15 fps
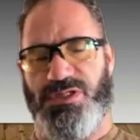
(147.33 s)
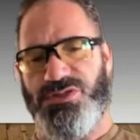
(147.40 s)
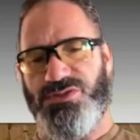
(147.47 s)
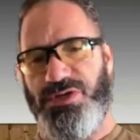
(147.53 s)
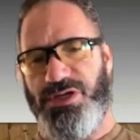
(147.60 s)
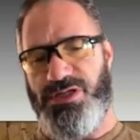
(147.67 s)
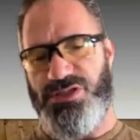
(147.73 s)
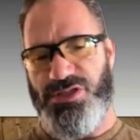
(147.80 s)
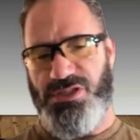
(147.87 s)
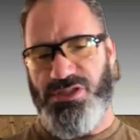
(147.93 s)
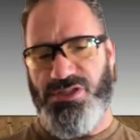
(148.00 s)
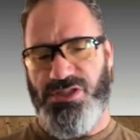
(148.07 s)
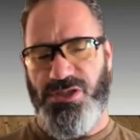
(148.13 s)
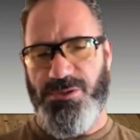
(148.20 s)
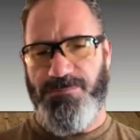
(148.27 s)
strategy.
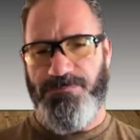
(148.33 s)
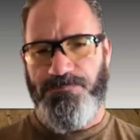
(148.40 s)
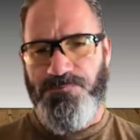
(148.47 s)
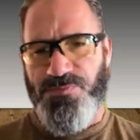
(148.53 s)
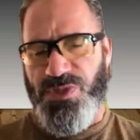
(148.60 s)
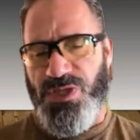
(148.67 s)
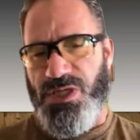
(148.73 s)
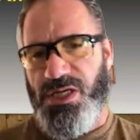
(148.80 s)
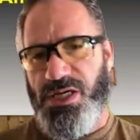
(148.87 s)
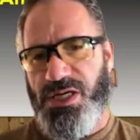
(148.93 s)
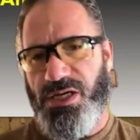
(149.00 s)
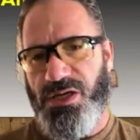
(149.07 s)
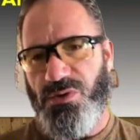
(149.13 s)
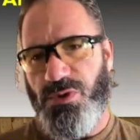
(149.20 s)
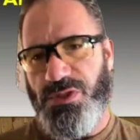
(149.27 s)
So
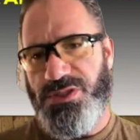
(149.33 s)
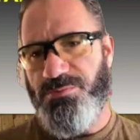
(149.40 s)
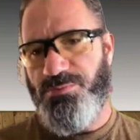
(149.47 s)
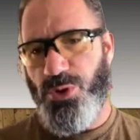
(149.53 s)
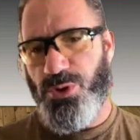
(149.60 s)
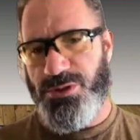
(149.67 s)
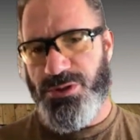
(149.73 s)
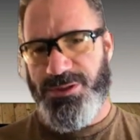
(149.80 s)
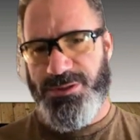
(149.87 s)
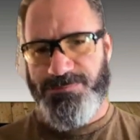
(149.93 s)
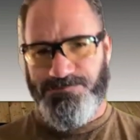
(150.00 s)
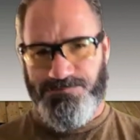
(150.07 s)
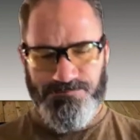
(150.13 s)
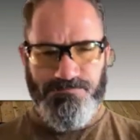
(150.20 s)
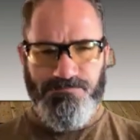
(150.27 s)
what's important
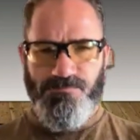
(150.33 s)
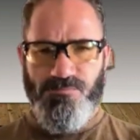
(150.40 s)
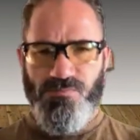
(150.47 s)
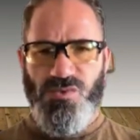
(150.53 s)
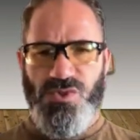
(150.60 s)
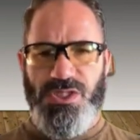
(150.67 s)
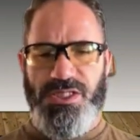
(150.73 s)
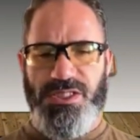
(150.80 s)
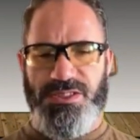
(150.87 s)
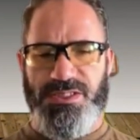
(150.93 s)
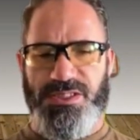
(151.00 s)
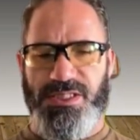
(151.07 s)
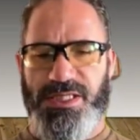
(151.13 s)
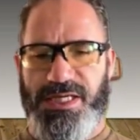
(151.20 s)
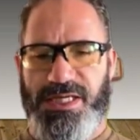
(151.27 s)
is
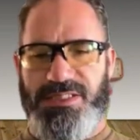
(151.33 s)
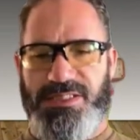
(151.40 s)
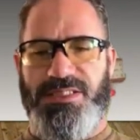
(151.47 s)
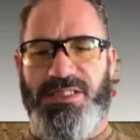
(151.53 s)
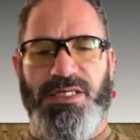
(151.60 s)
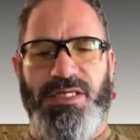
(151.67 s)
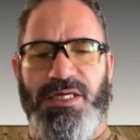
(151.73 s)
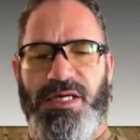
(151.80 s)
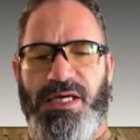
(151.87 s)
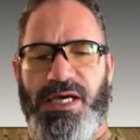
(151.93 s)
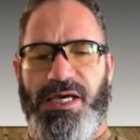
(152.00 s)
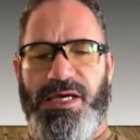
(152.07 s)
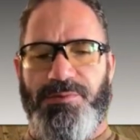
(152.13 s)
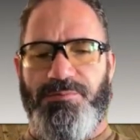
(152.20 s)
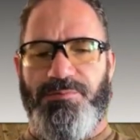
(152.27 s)
that as
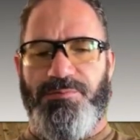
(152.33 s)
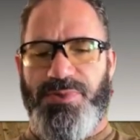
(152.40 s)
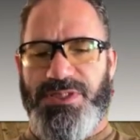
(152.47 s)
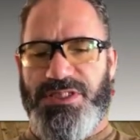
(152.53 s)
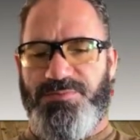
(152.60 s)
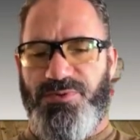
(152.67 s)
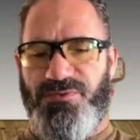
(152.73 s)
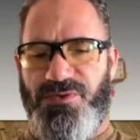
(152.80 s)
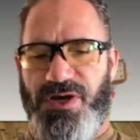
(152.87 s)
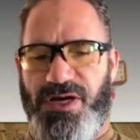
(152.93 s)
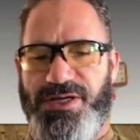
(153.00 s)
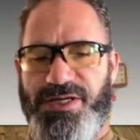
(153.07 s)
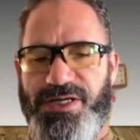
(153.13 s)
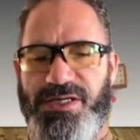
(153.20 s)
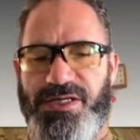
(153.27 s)
a business
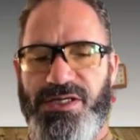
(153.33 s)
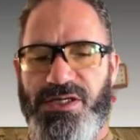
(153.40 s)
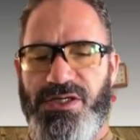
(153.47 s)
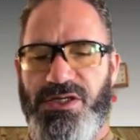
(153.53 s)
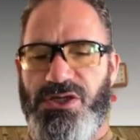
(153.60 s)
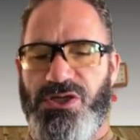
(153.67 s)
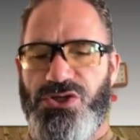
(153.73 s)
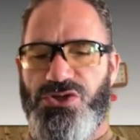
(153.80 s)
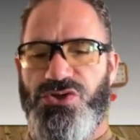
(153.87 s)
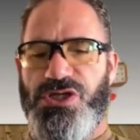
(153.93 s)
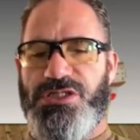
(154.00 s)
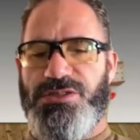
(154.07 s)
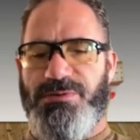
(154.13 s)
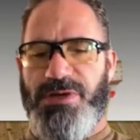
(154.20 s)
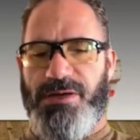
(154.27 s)
provider, you
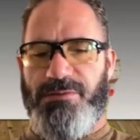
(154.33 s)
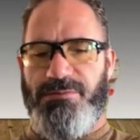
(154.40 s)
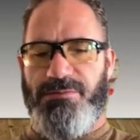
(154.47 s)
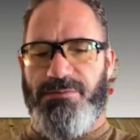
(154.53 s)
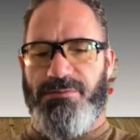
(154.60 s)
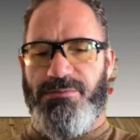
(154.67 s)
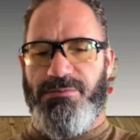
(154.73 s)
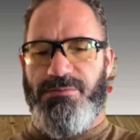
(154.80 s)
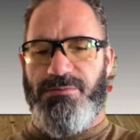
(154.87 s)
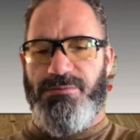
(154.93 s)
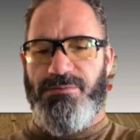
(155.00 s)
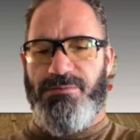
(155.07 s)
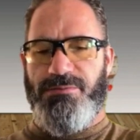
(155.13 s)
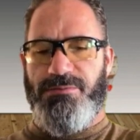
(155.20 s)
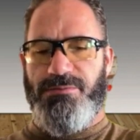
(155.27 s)
need to be able to
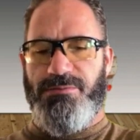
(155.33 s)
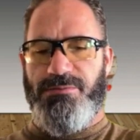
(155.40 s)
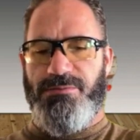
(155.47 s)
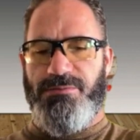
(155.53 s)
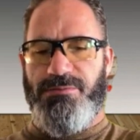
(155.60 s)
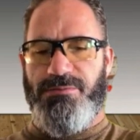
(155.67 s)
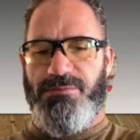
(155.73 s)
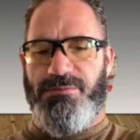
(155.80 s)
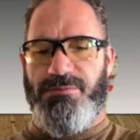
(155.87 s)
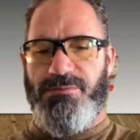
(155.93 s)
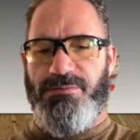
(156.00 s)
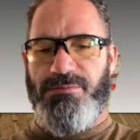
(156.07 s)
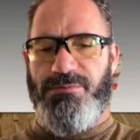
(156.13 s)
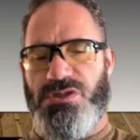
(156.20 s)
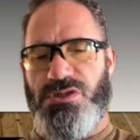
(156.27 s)

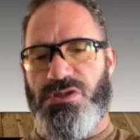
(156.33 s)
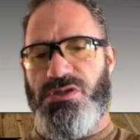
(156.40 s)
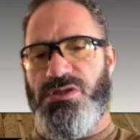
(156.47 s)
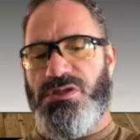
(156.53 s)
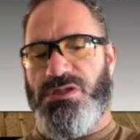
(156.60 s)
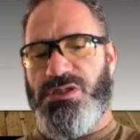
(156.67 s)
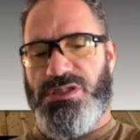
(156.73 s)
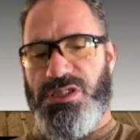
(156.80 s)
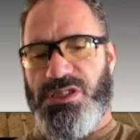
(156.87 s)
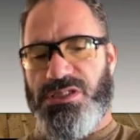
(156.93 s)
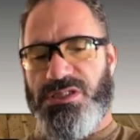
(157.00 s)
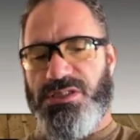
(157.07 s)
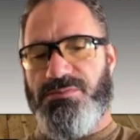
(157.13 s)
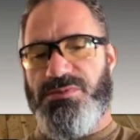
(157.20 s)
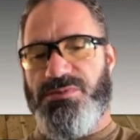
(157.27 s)
introduce
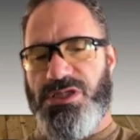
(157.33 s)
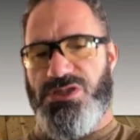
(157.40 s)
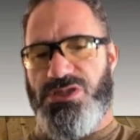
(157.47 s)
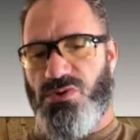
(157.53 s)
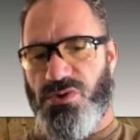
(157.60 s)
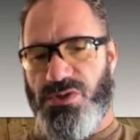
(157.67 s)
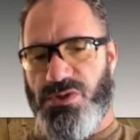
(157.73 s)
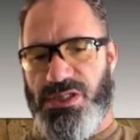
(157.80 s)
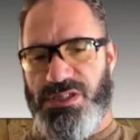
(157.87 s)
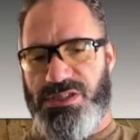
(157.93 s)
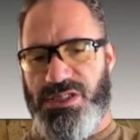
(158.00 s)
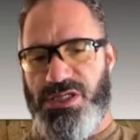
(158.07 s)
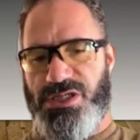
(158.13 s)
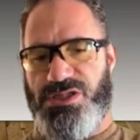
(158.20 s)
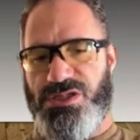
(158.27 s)
systems into your
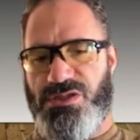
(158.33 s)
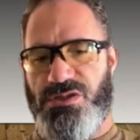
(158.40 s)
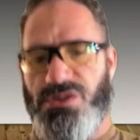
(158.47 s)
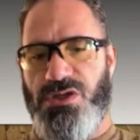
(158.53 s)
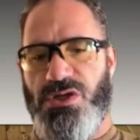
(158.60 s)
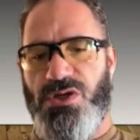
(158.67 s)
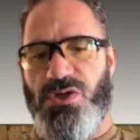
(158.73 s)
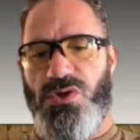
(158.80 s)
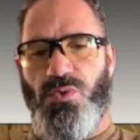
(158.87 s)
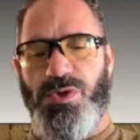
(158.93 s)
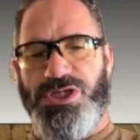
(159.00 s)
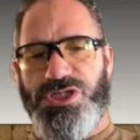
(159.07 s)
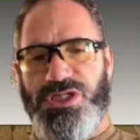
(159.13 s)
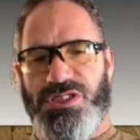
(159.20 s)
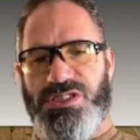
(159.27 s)
organization
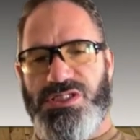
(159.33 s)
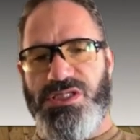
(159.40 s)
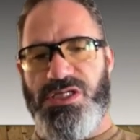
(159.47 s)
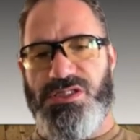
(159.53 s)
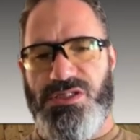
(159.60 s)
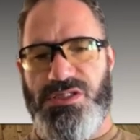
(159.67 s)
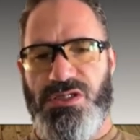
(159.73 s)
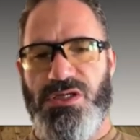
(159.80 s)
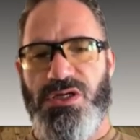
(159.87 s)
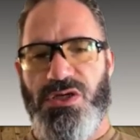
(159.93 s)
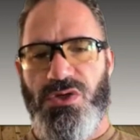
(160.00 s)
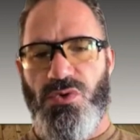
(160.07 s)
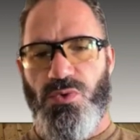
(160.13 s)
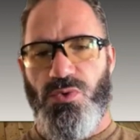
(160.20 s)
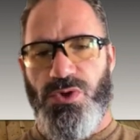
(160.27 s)
which assist
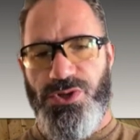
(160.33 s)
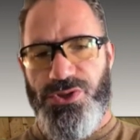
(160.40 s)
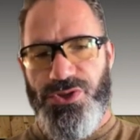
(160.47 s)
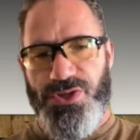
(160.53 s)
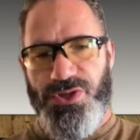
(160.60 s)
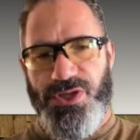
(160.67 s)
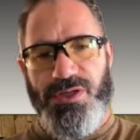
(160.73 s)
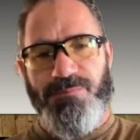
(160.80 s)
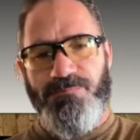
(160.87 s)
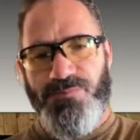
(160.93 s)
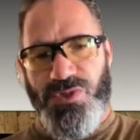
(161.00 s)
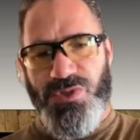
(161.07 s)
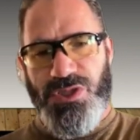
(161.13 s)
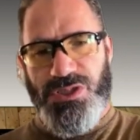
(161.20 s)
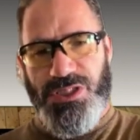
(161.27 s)
with
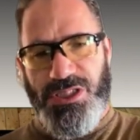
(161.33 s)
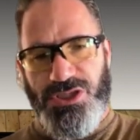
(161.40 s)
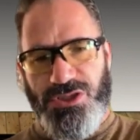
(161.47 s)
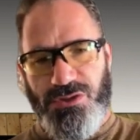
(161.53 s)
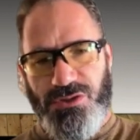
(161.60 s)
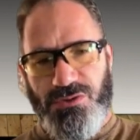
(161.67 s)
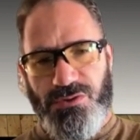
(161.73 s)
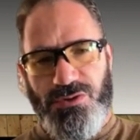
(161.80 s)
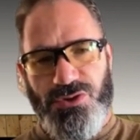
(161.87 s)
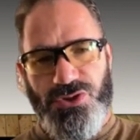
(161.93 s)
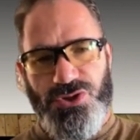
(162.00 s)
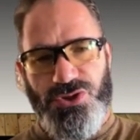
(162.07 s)
digital